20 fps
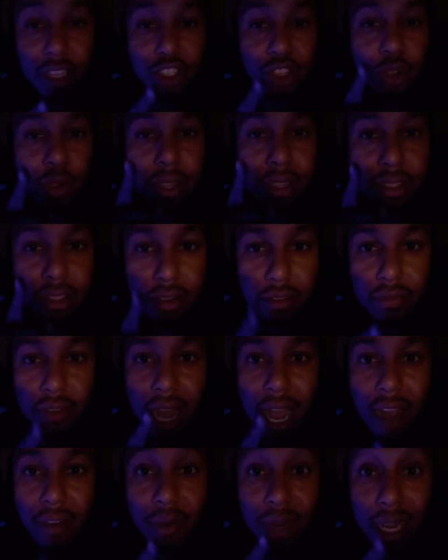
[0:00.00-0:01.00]
that you can
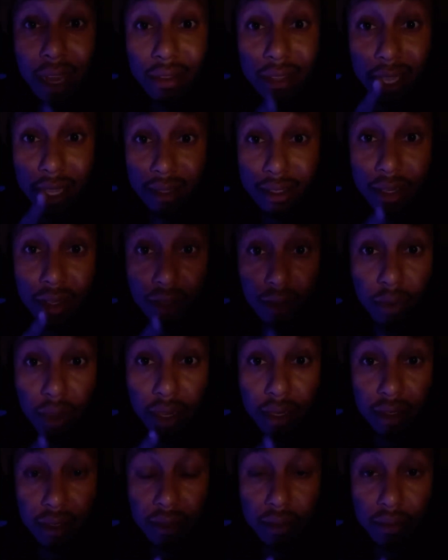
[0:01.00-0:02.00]
survive without that
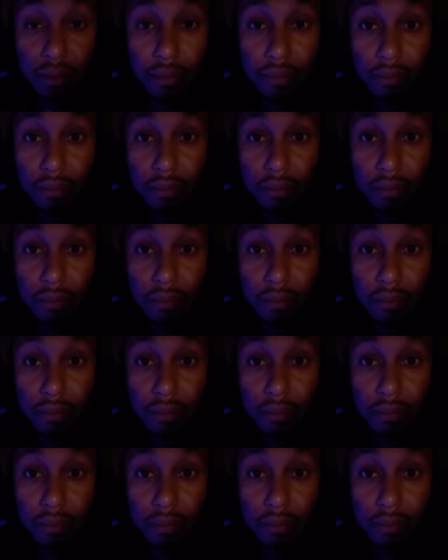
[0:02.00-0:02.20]
situation.